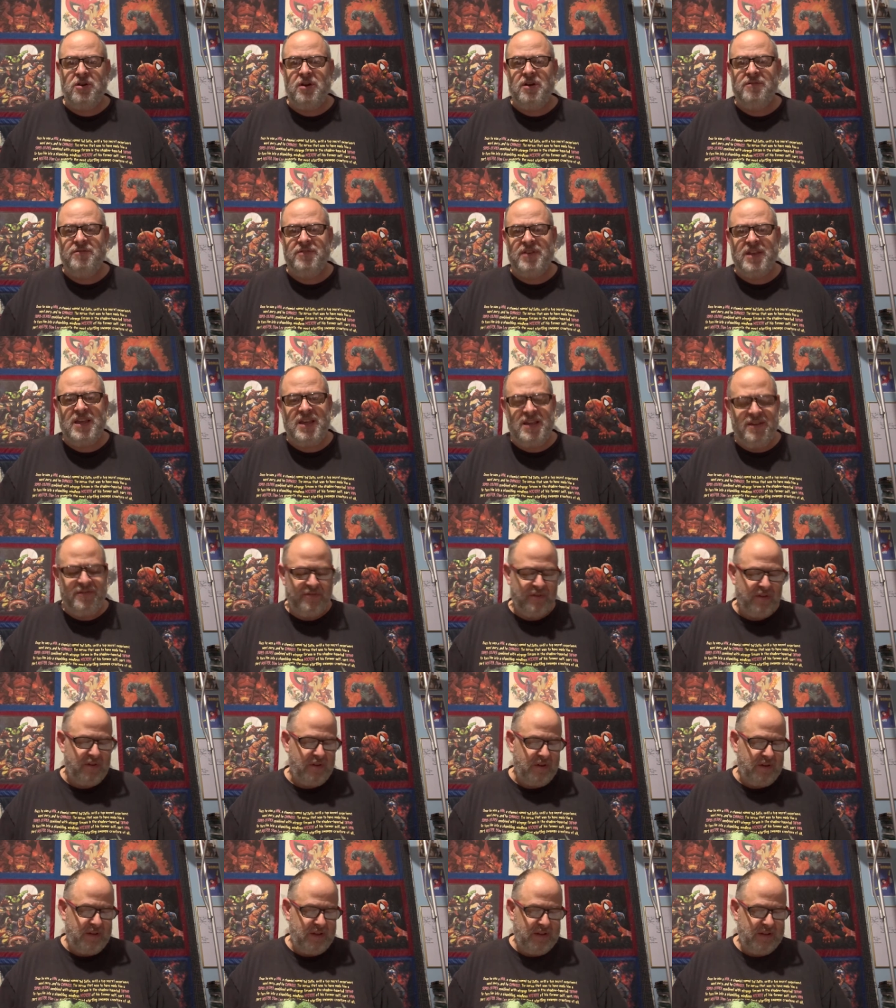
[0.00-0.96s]
of
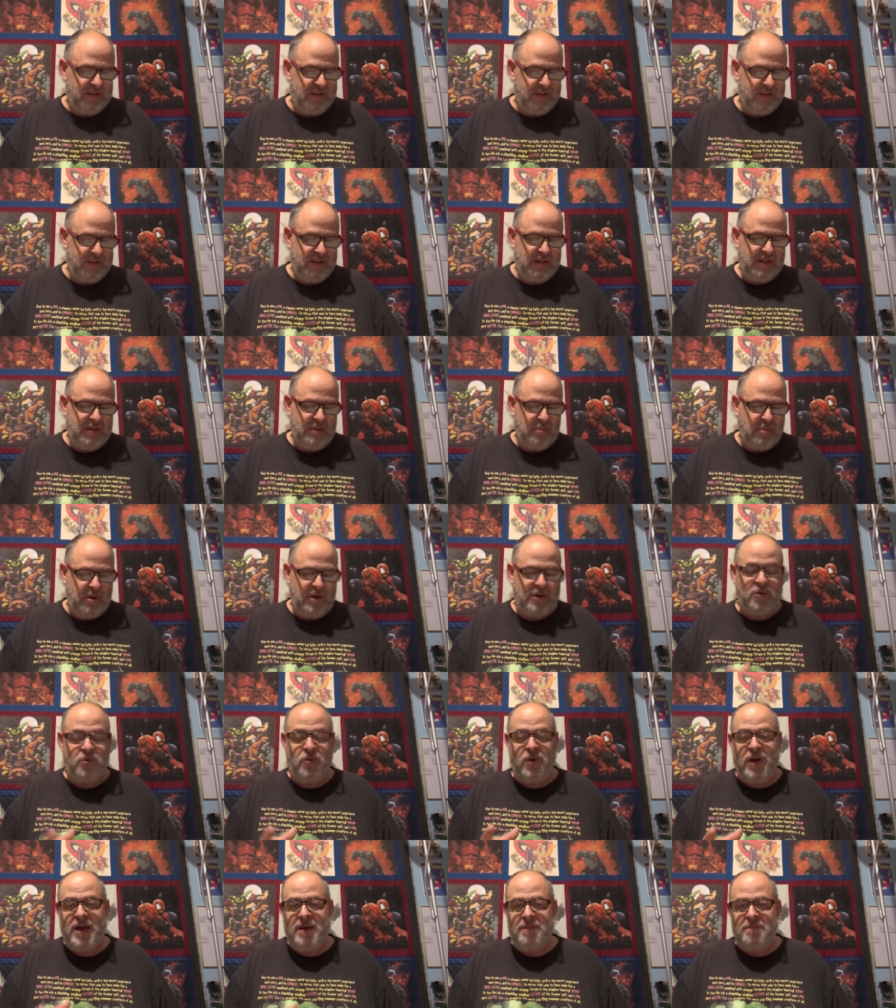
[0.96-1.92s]
Evil by
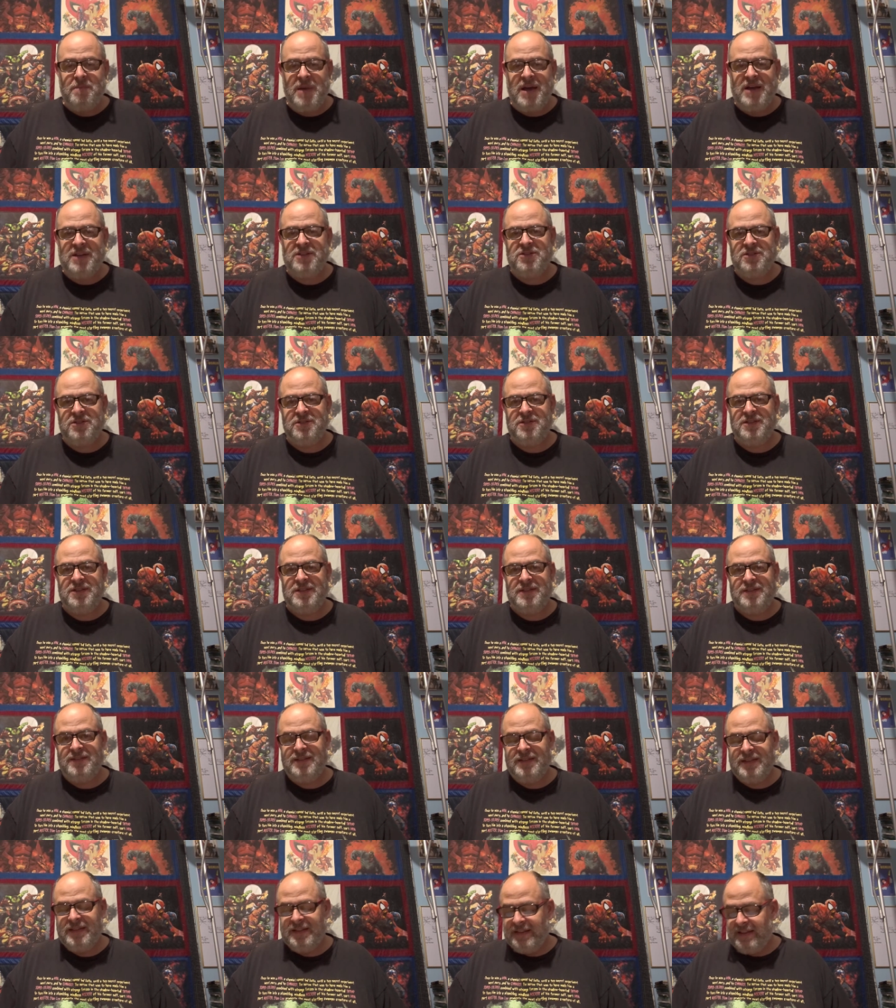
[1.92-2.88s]
Graham
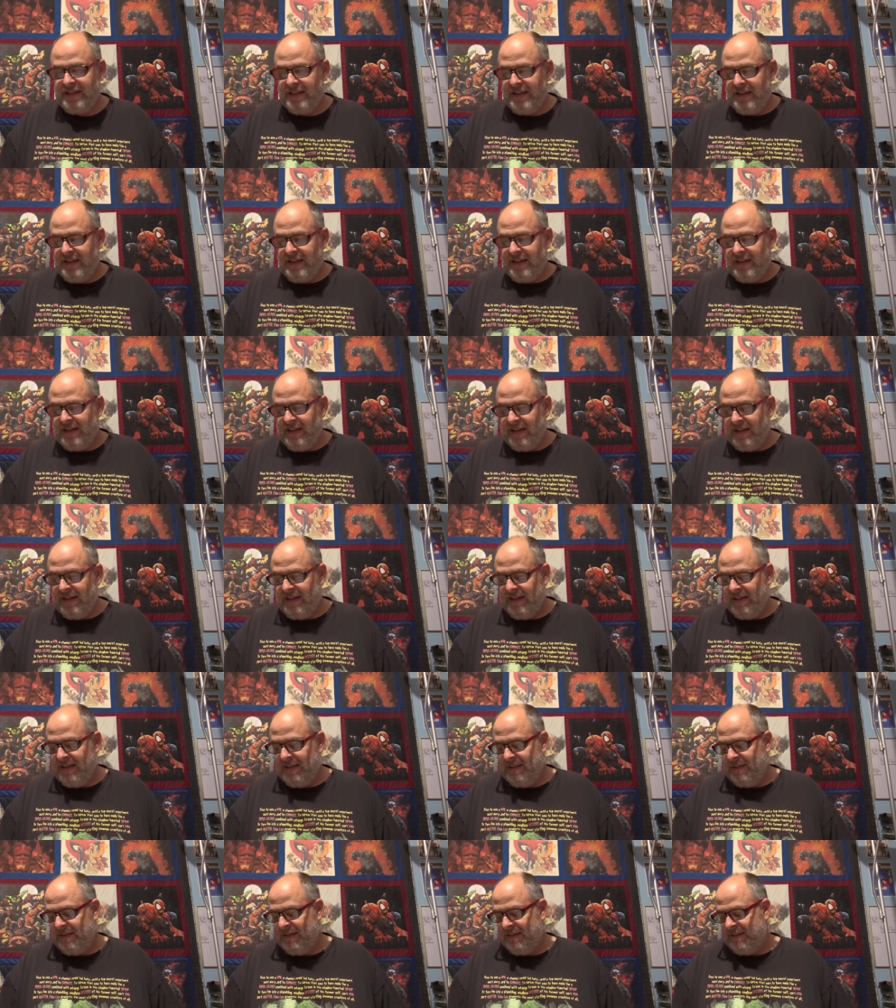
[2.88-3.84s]
Masterton.
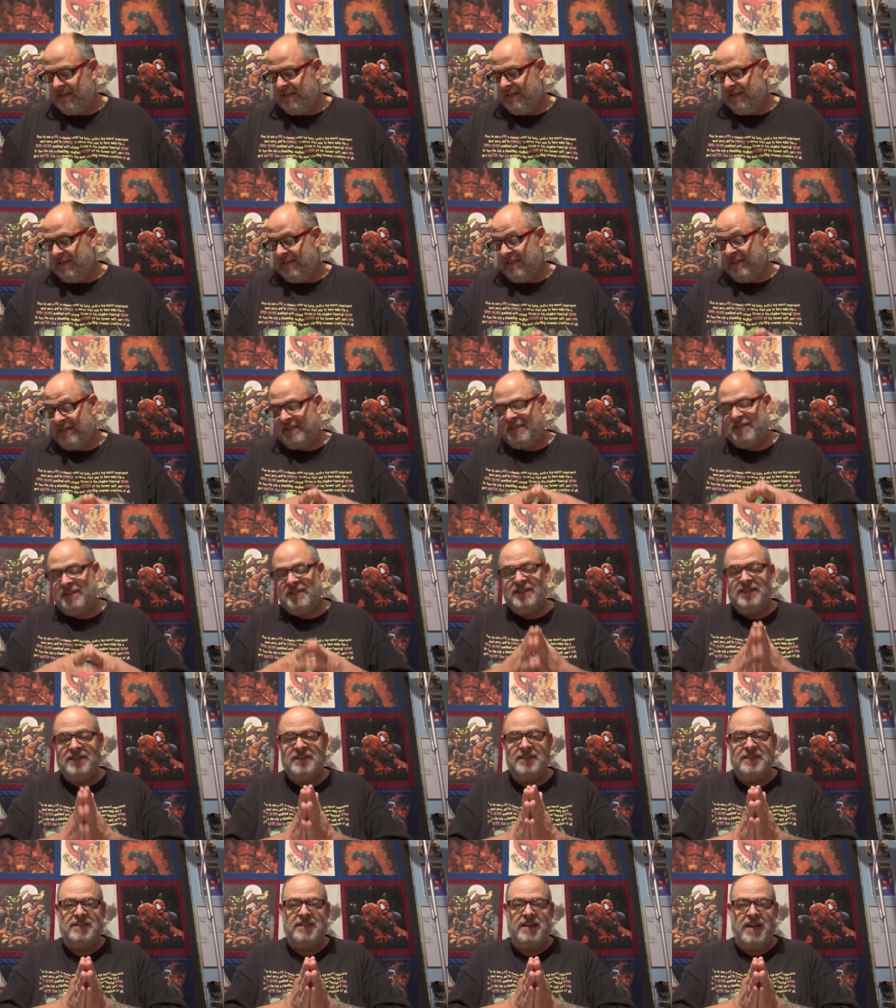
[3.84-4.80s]
Uh, this
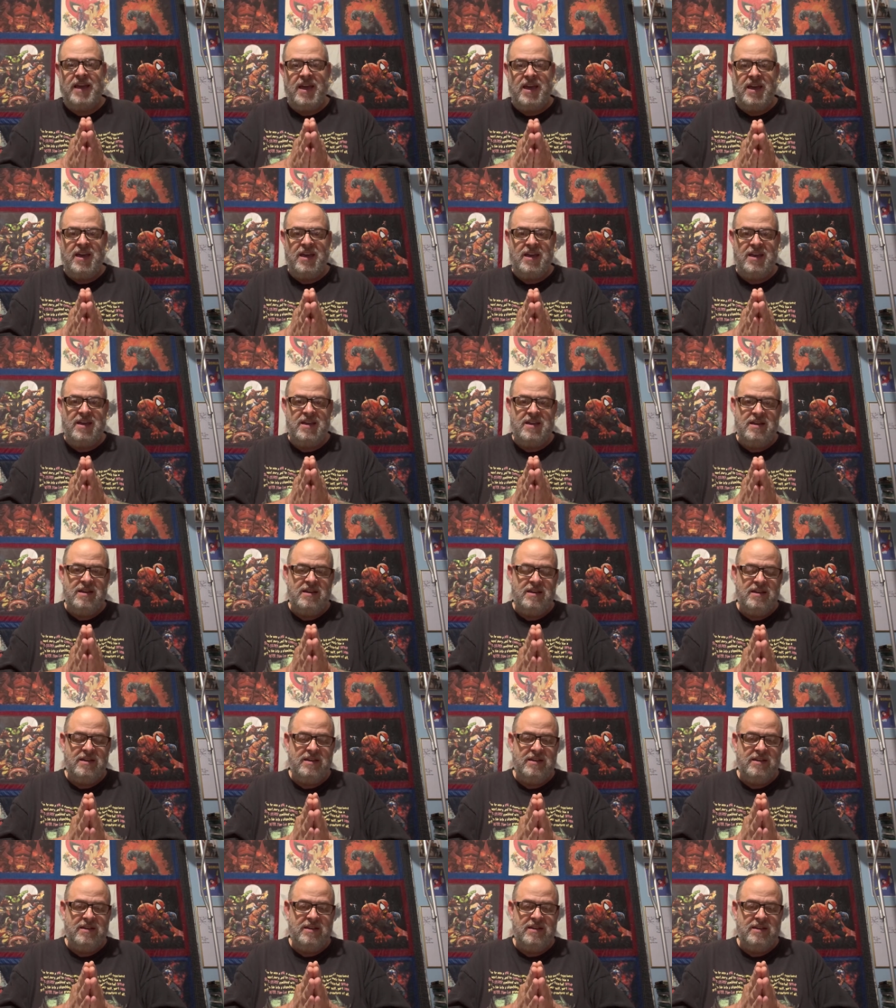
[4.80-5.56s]
is a